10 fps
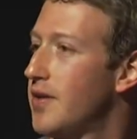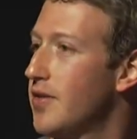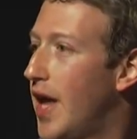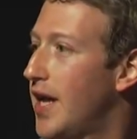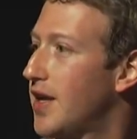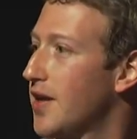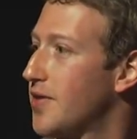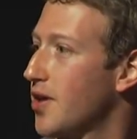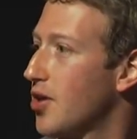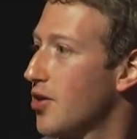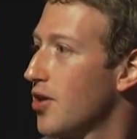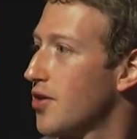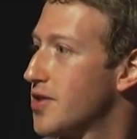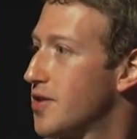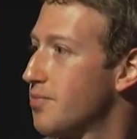that I think
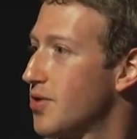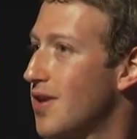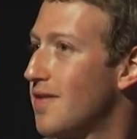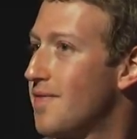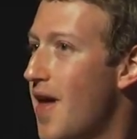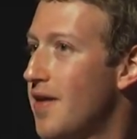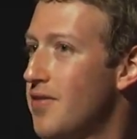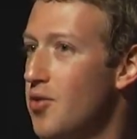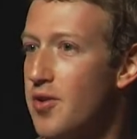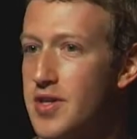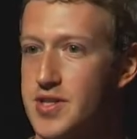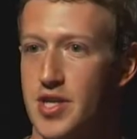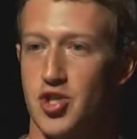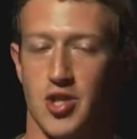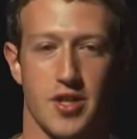are simple enough that the
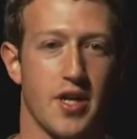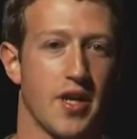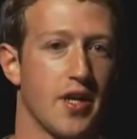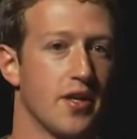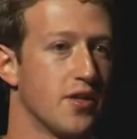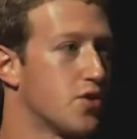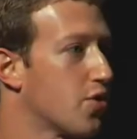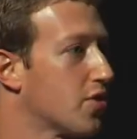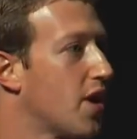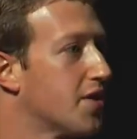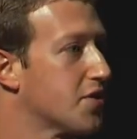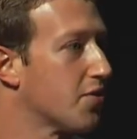organization can internalize.